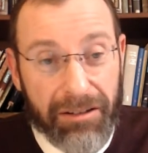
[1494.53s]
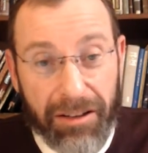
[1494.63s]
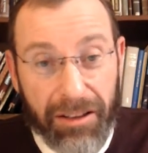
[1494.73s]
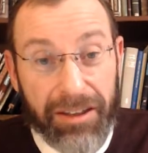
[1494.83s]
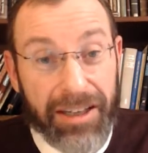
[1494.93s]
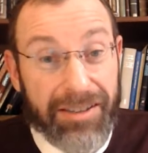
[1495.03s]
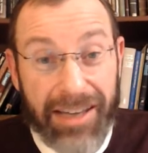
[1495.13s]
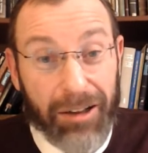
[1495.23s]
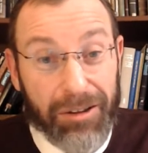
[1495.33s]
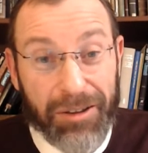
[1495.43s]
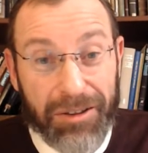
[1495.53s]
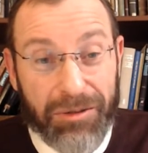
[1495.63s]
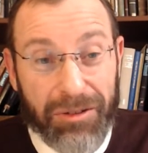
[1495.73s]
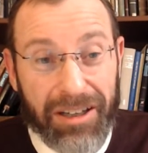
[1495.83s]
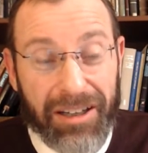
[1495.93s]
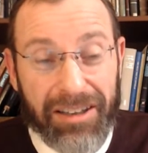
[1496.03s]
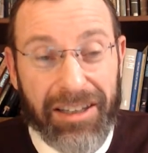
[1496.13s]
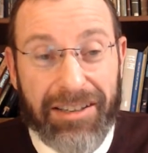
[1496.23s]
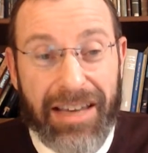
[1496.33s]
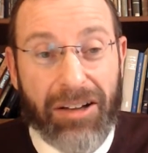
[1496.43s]
these elders, the
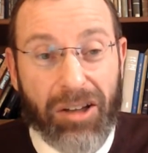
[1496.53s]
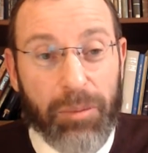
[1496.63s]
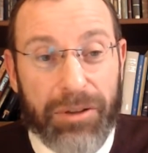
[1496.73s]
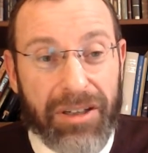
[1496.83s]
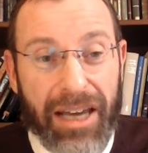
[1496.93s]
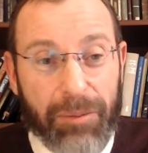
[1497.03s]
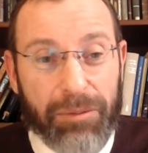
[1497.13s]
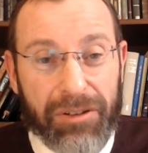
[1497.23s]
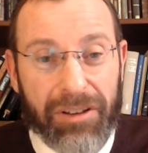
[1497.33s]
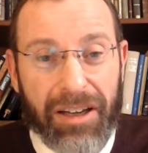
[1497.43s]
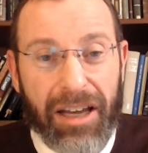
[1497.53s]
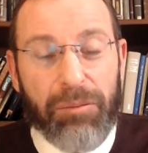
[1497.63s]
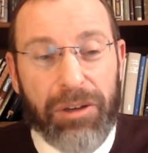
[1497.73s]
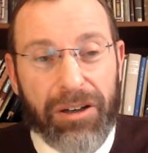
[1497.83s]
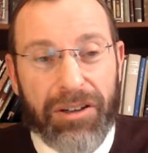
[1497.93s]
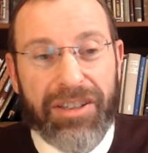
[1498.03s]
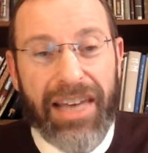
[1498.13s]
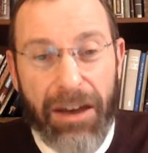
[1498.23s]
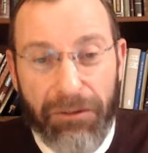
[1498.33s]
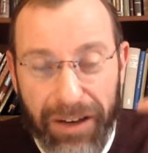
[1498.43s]
exact opposite happened. because
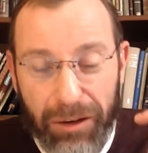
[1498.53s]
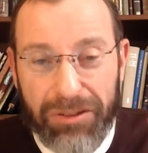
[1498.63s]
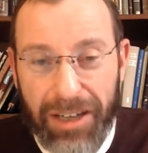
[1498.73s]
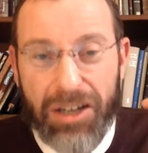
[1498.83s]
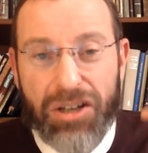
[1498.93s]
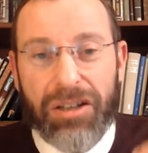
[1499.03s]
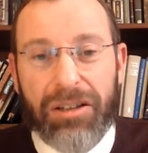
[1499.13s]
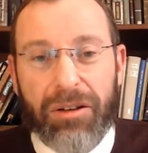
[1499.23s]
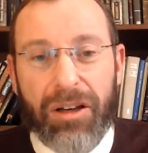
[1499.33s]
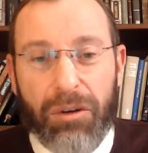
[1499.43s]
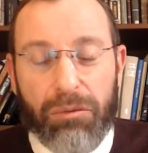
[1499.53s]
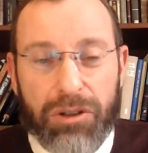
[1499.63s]
their foundation was